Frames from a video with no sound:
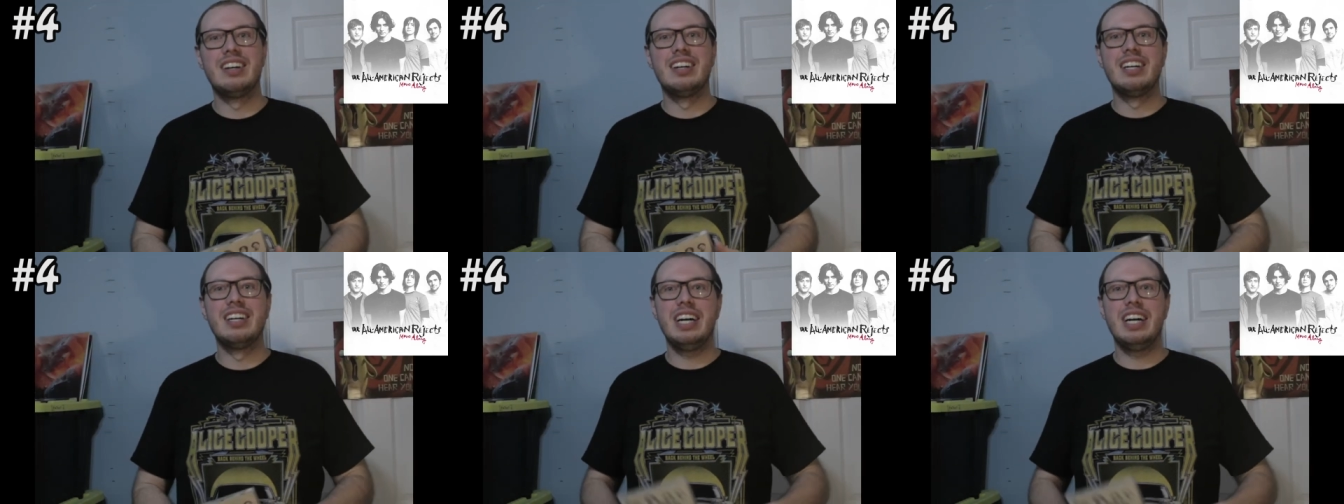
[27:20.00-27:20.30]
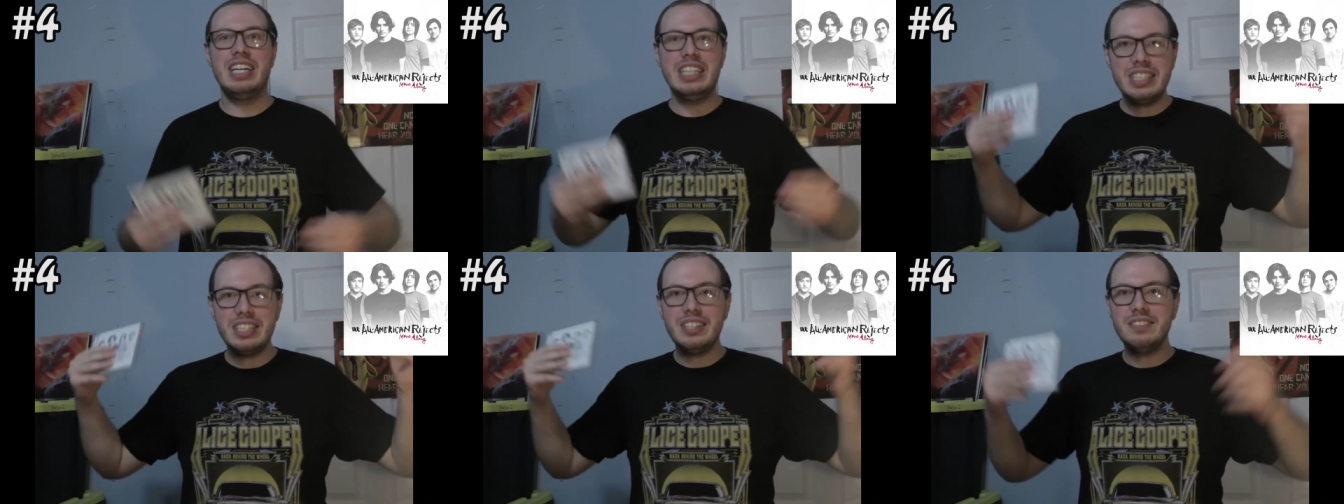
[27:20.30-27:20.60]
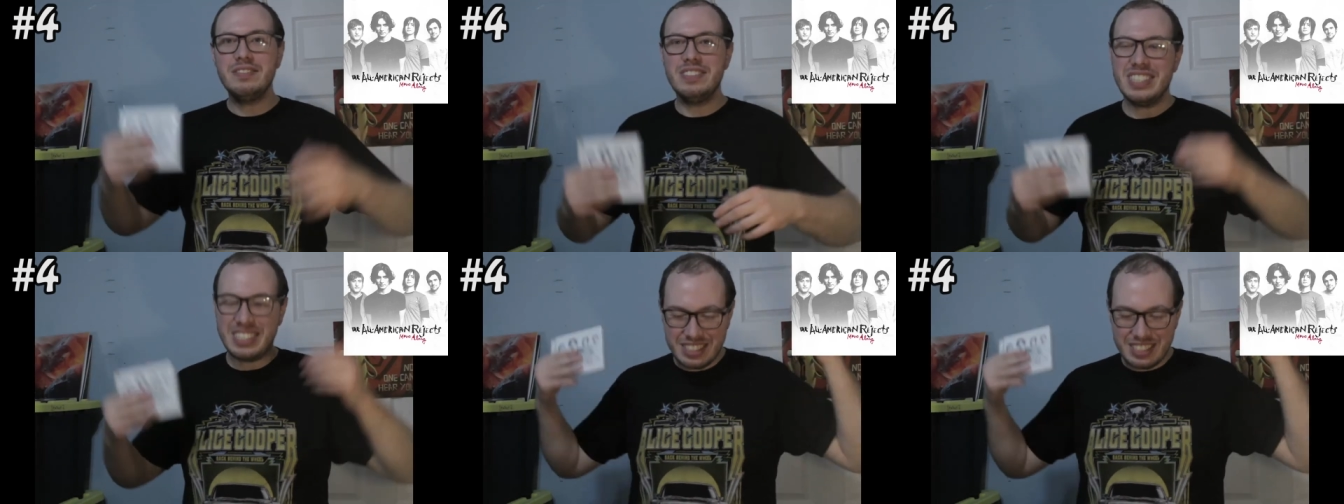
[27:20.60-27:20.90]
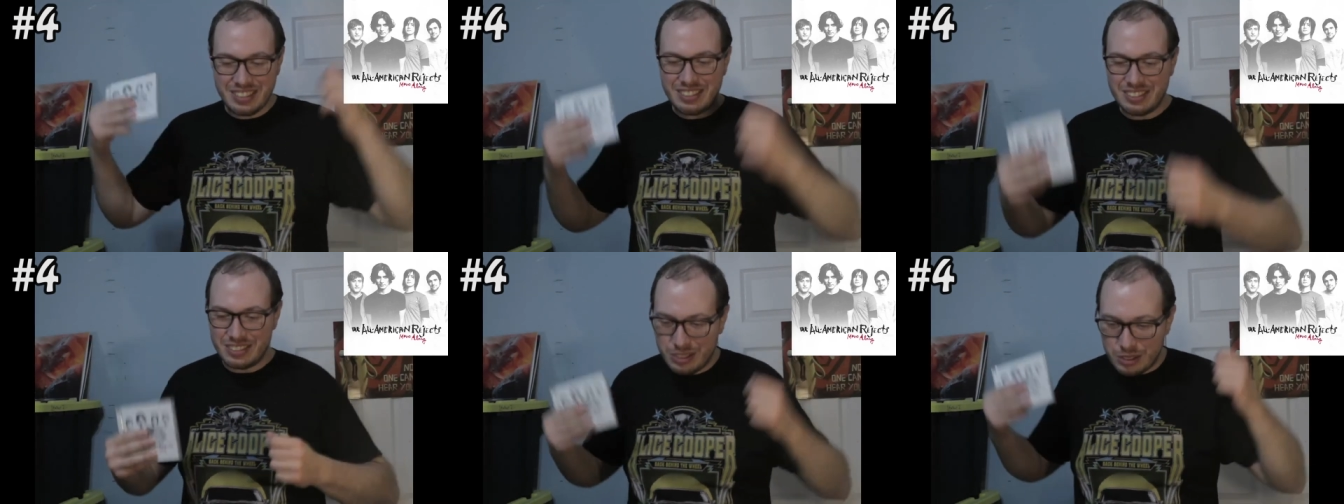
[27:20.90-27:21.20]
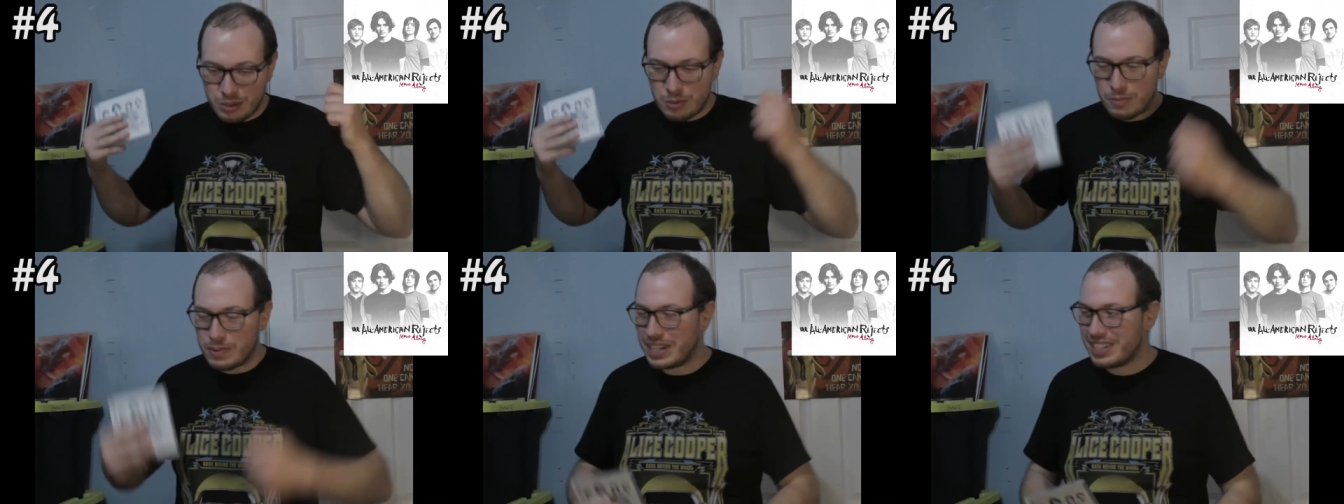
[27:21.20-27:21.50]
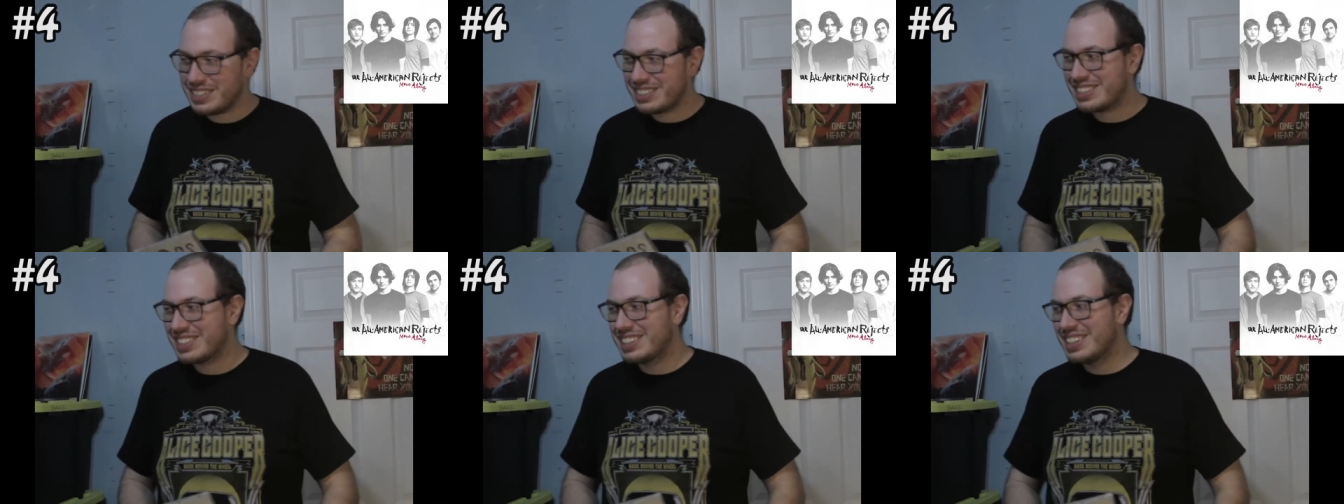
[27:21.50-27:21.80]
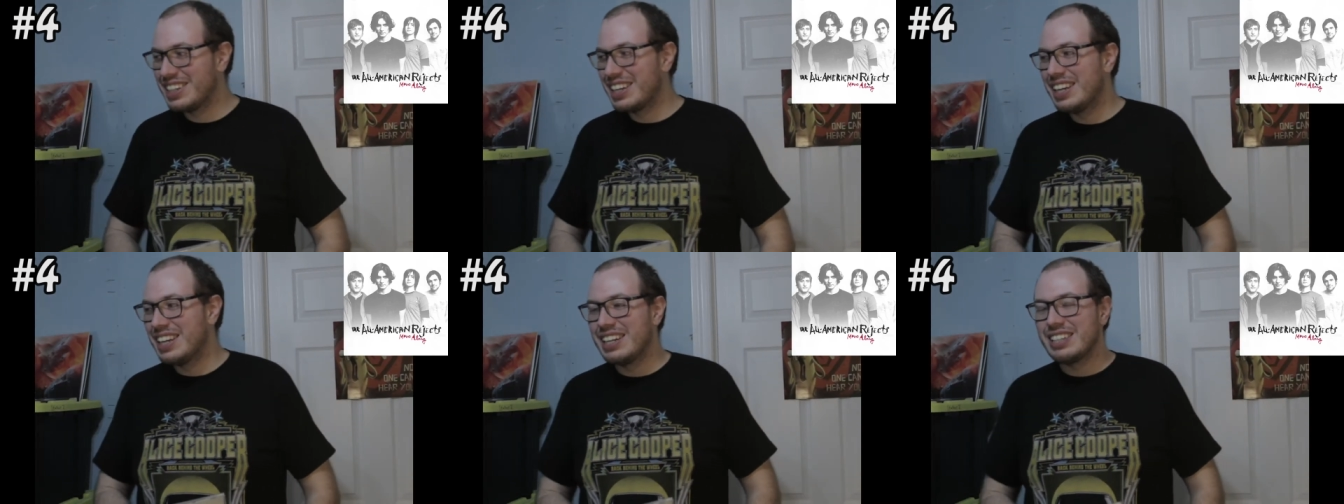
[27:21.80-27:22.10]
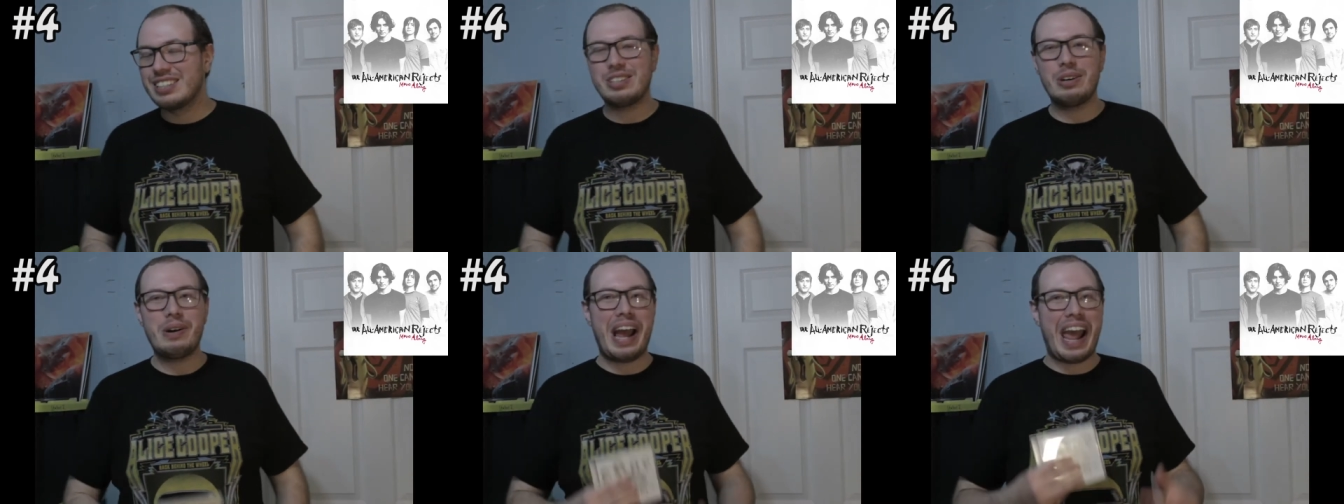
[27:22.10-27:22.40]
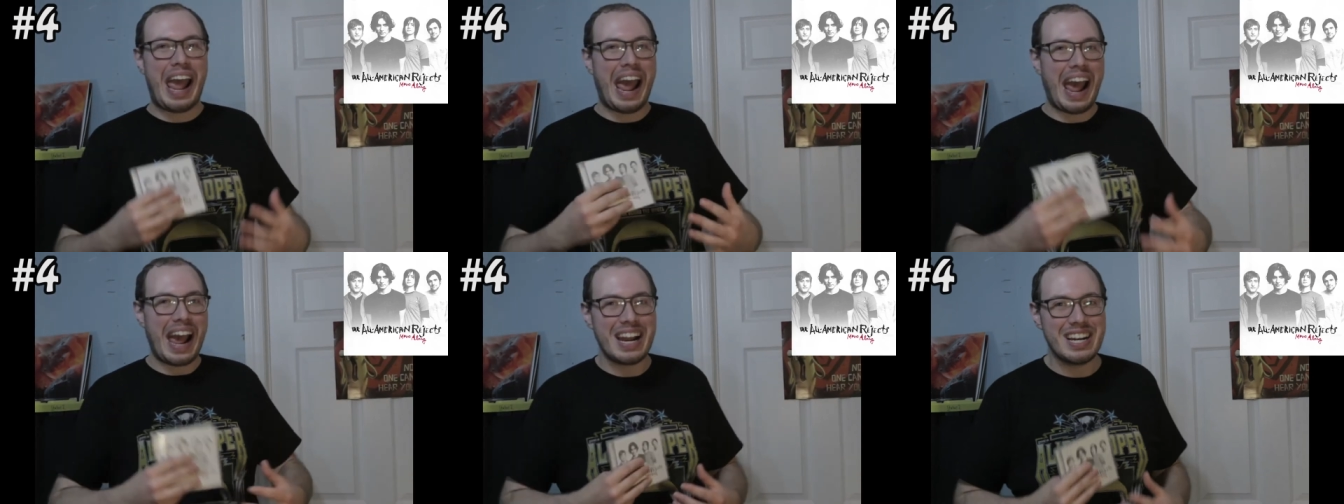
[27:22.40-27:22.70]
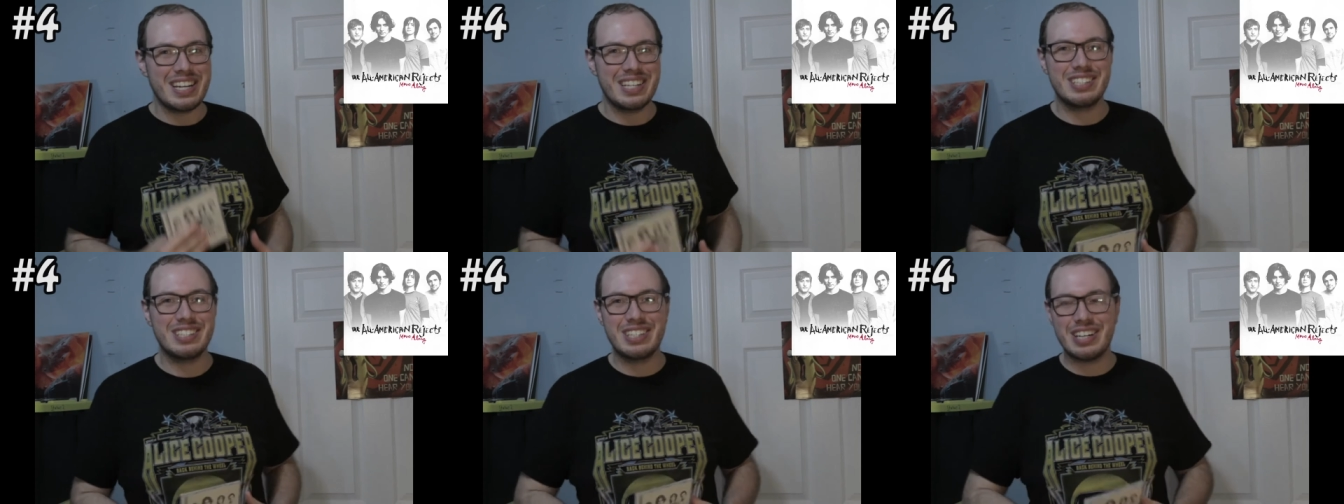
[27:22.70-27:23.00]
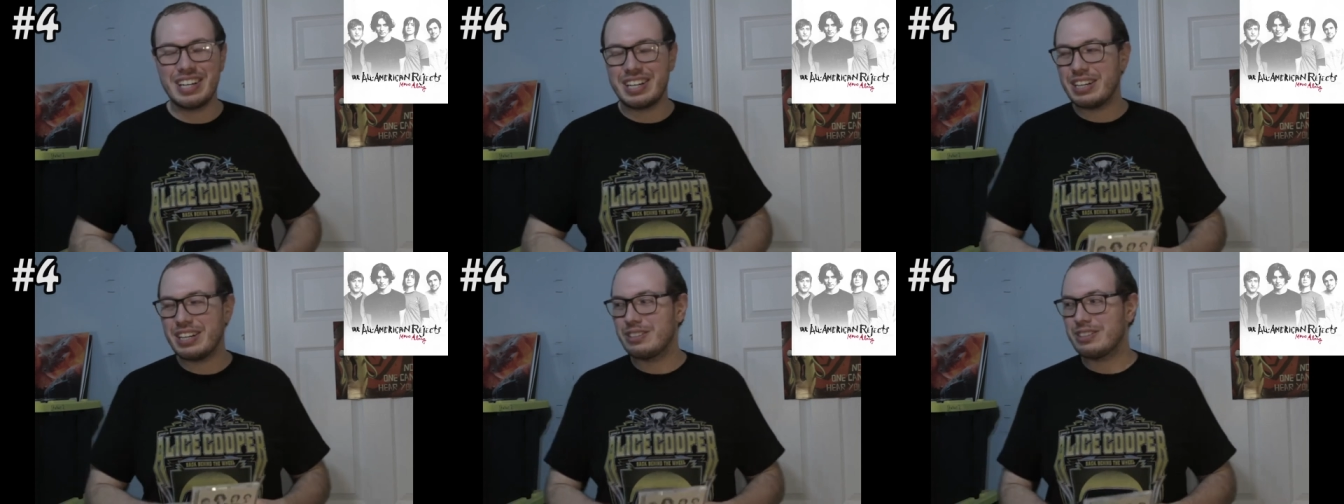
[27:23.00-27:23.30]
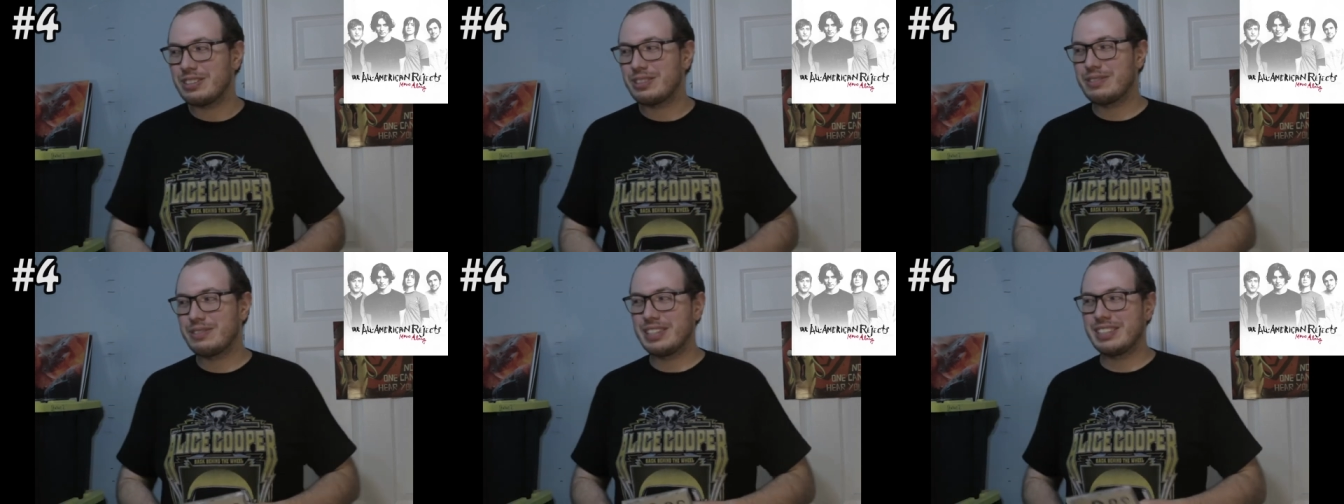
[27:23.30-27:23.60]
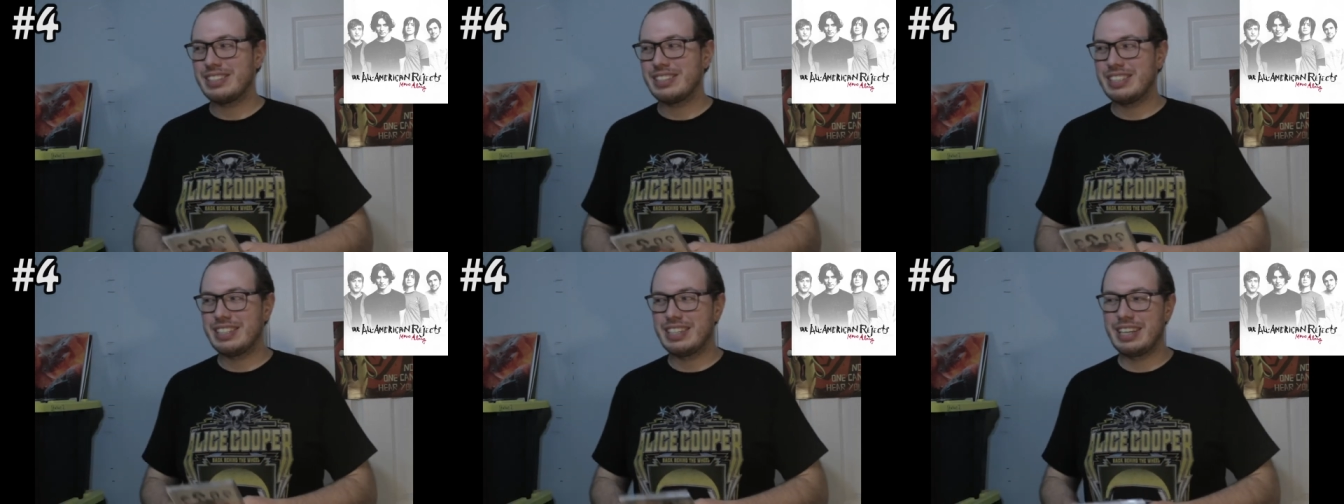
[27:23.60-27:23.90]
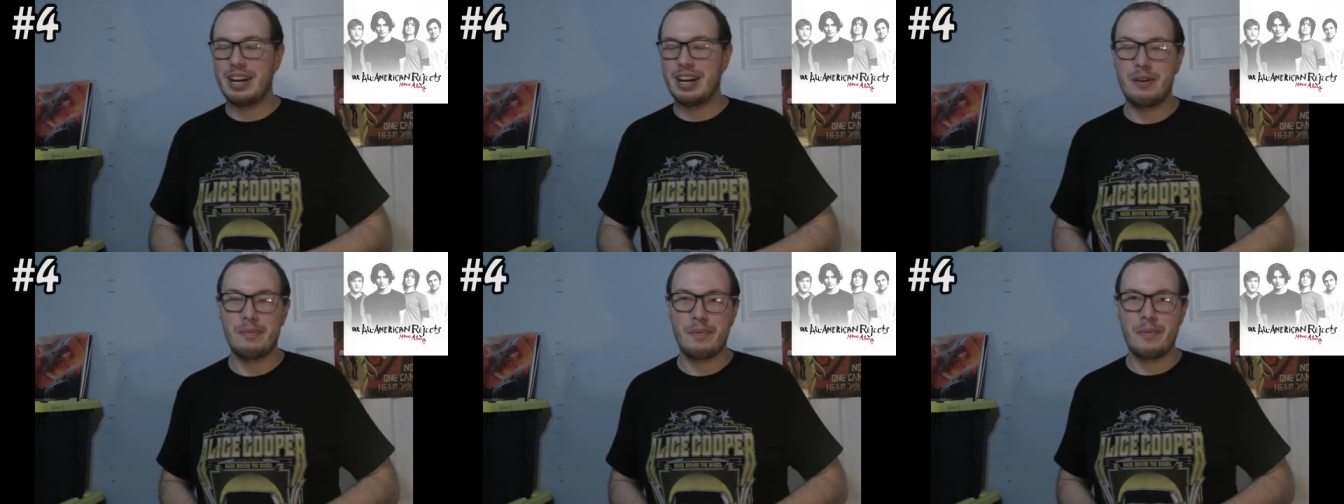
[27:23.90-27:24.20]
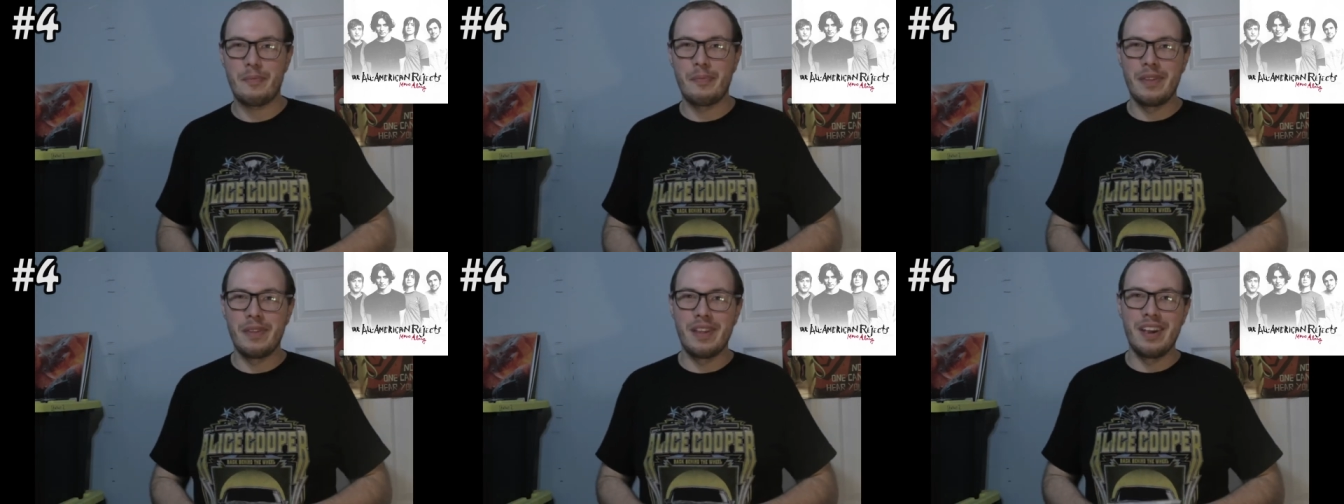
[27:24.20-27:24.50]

I love this song so much. So I had to check out the rest of the album.